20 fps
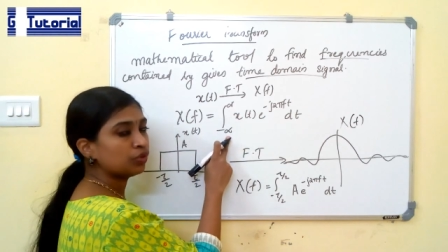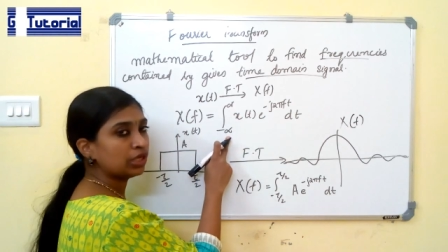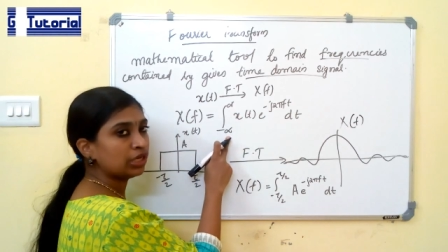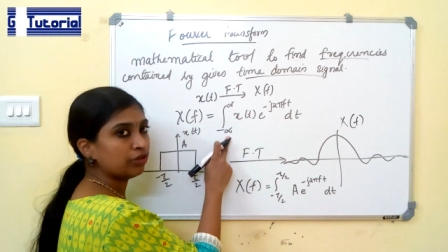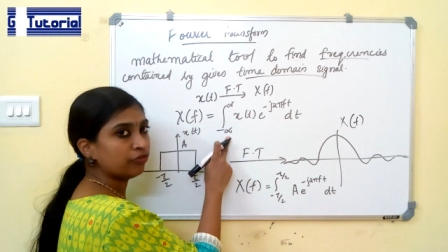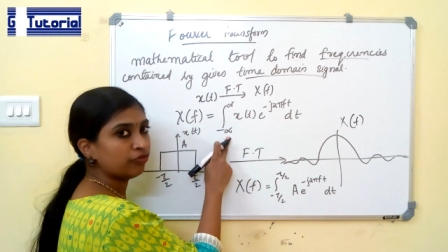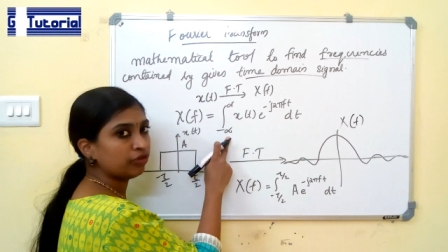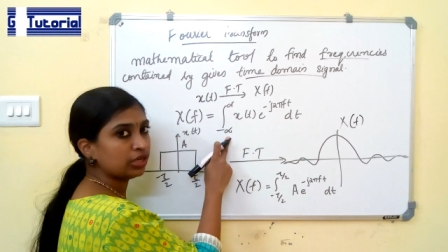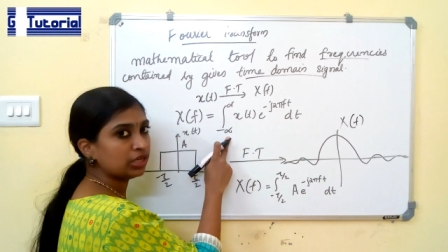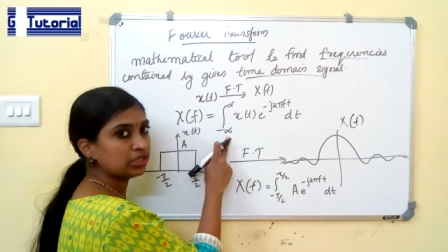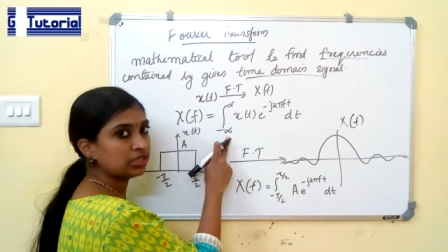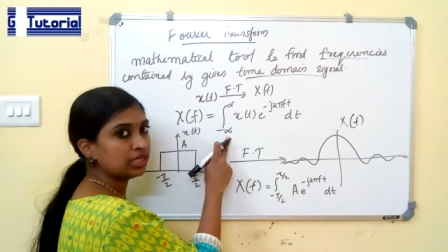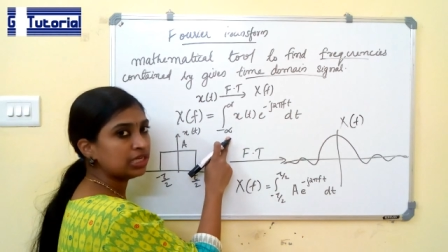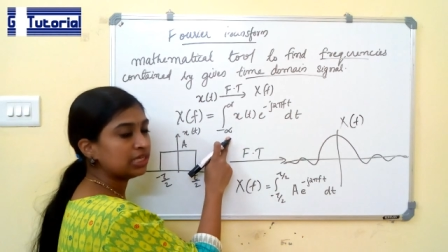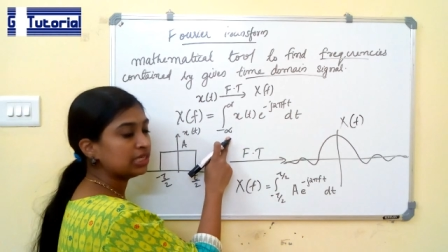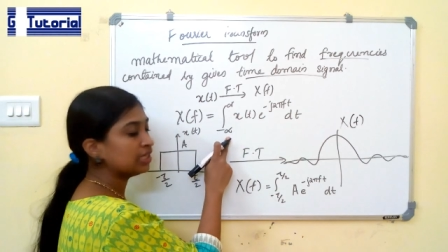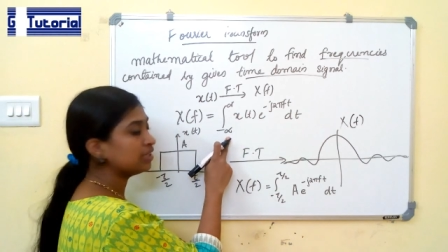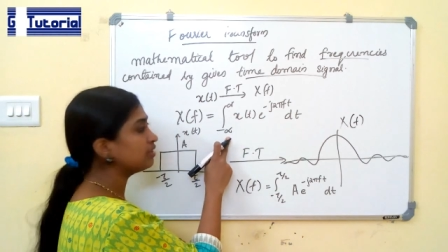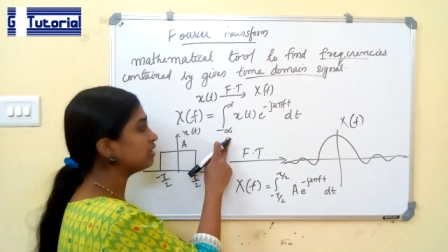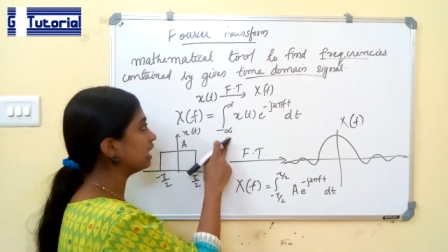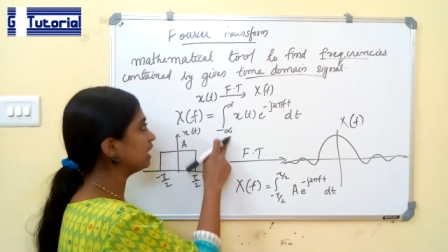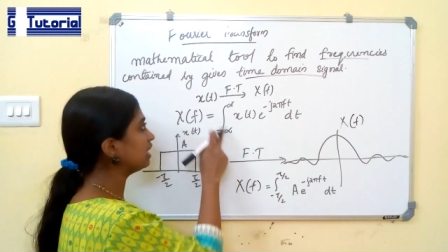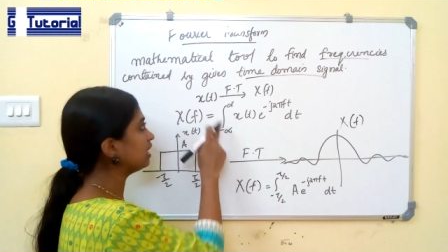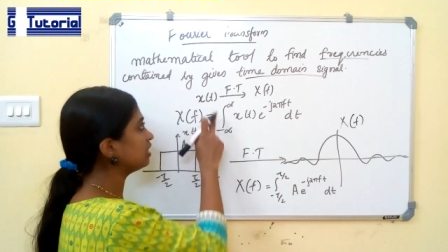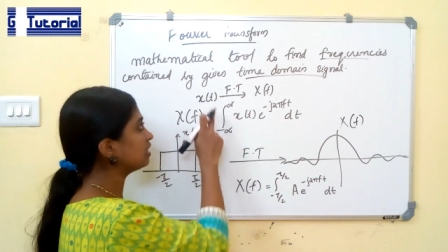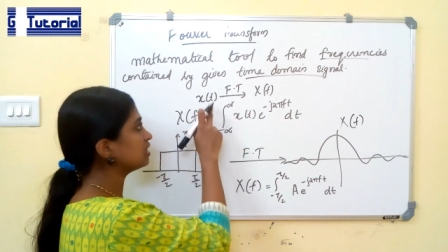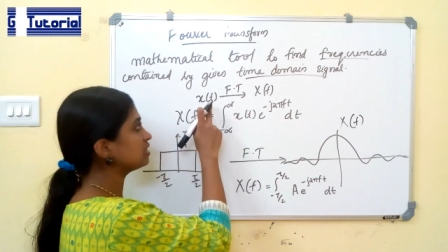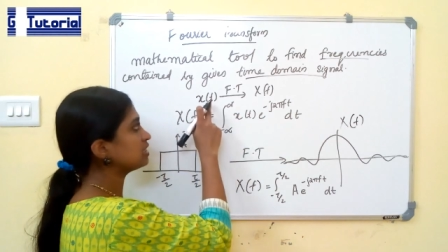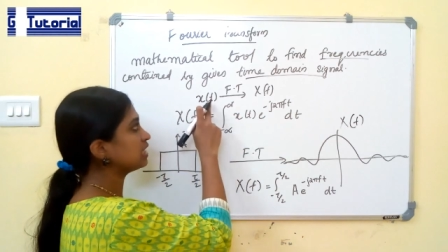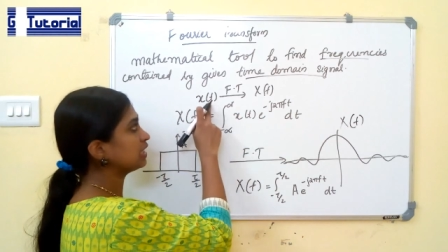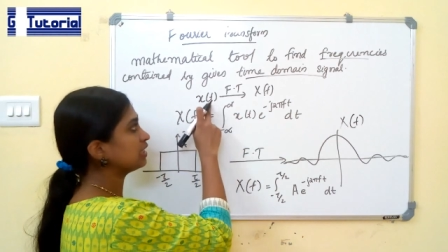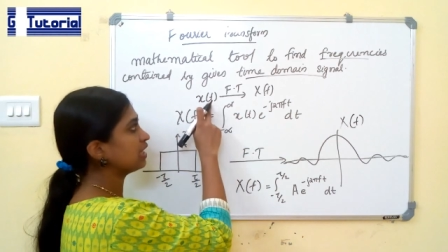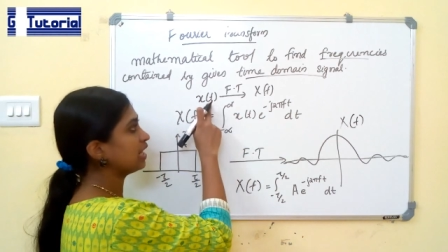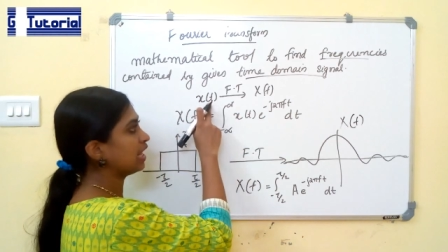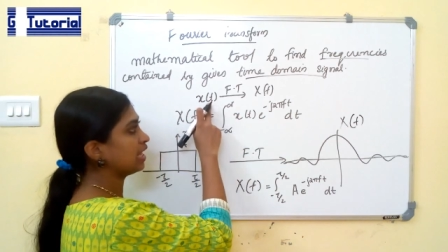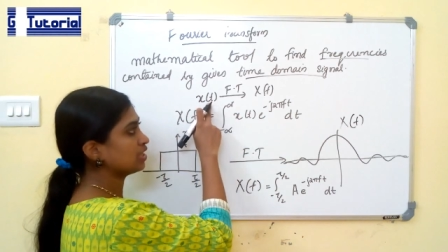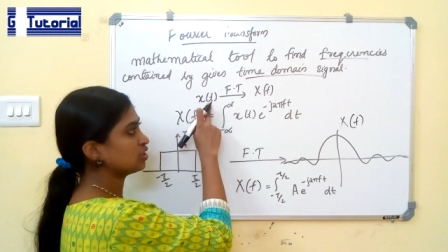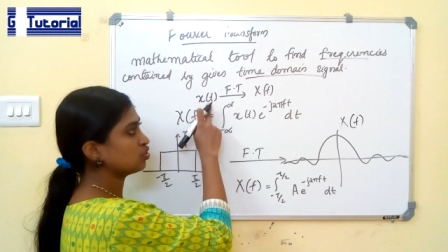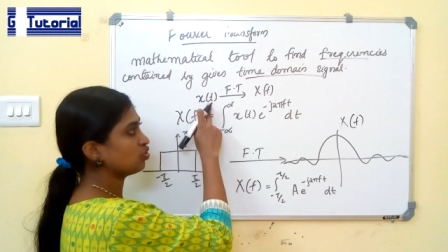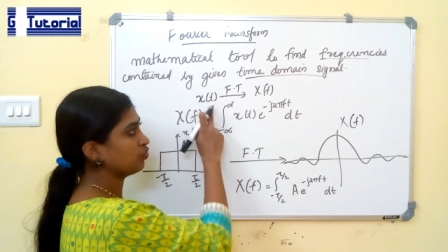infinity, integrating the signal
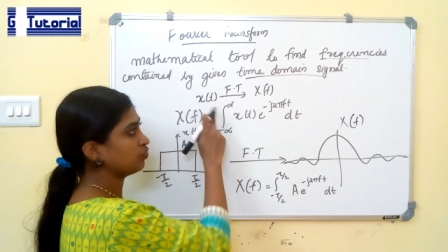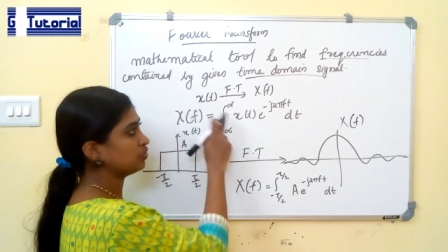x